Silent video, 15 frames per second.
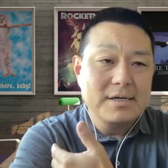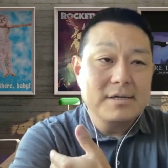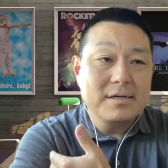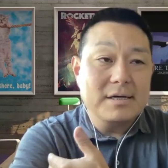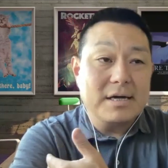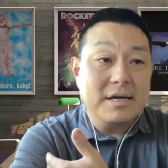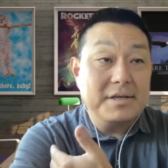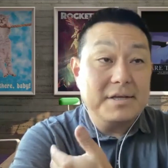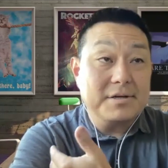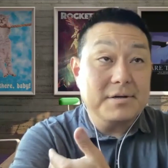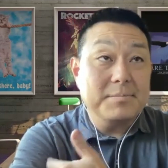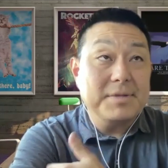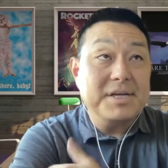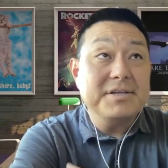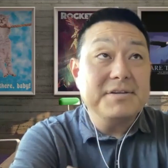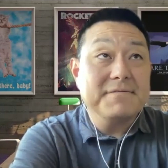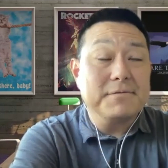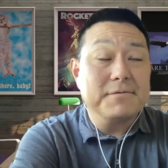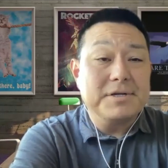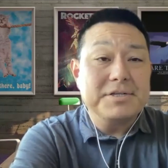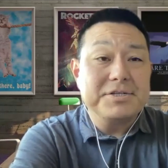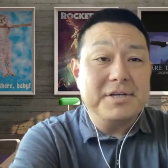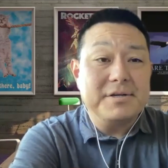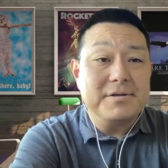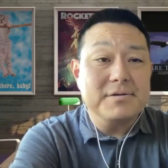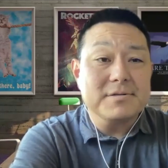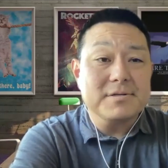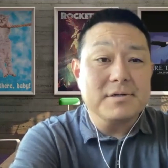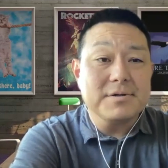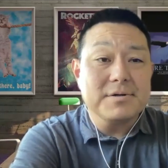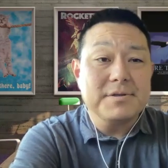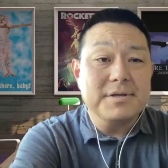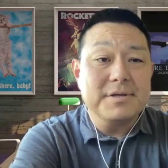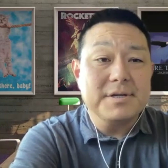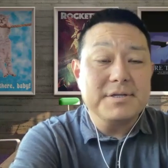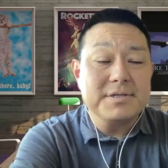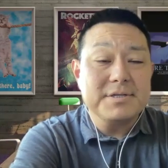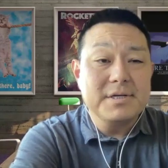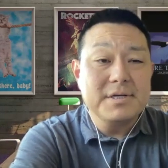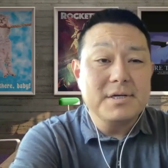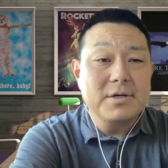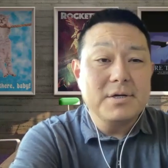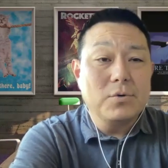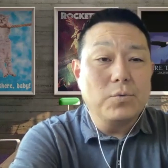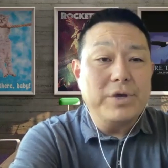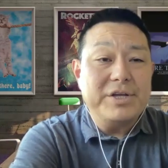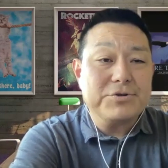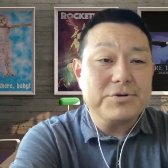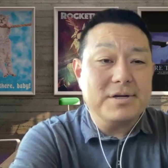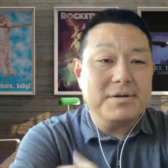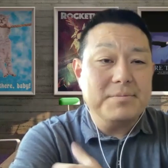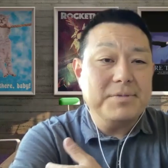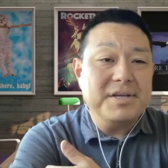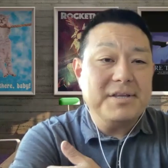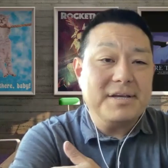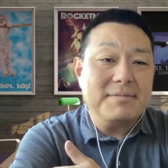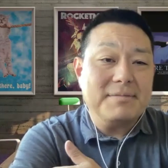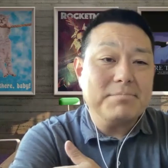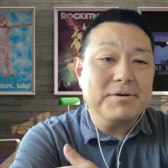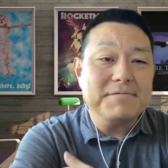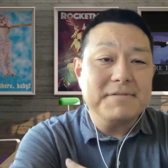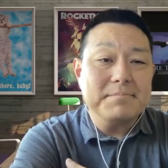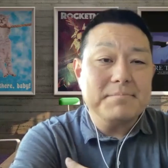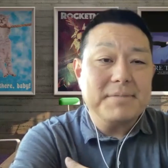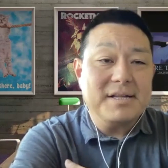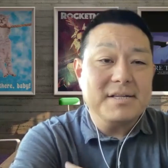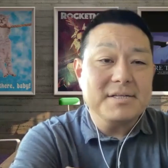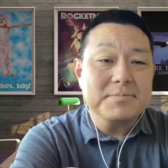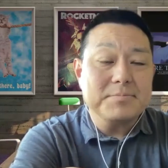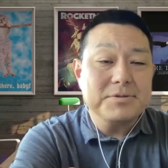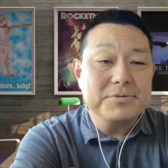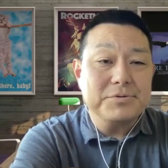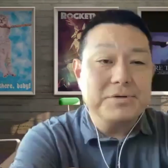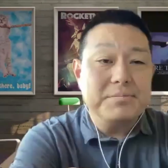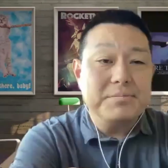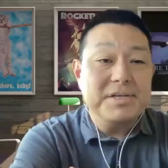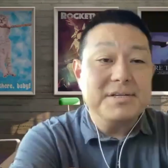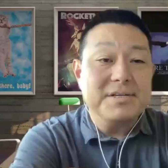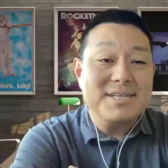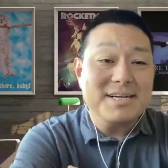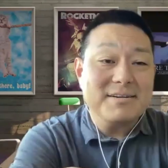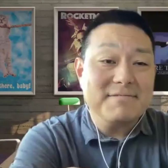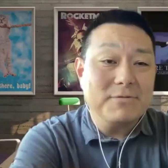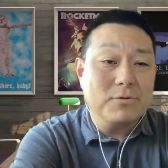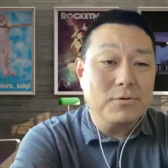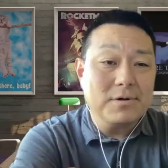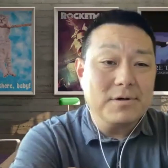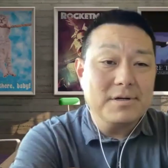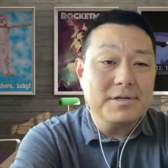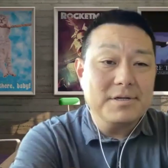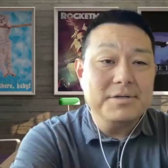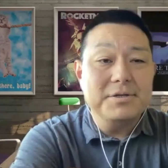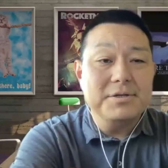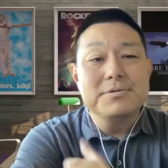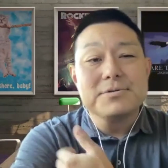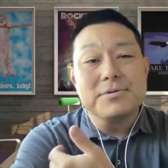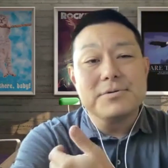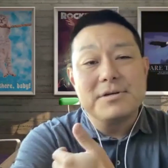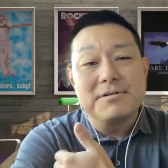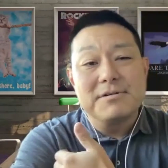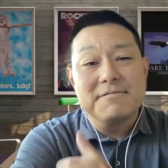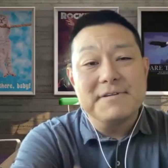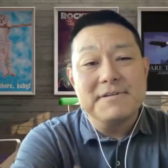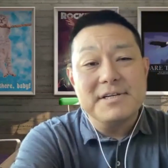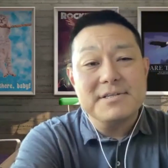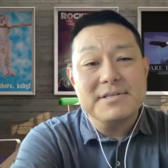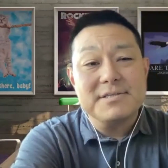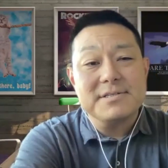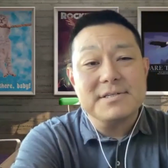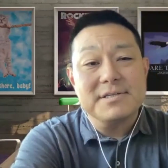I think our main differentiators are that we try to be that perfect balance between being tech forward, user interface